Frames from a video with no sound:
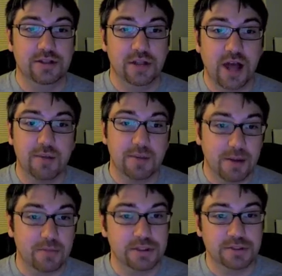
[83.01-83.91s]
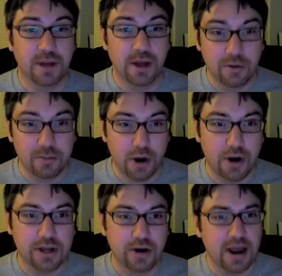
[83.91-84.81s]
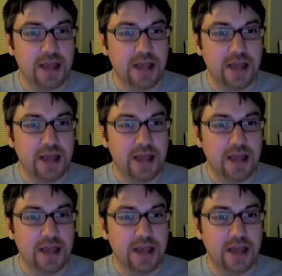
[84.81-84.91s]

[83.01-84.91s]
to lobby members in my own party or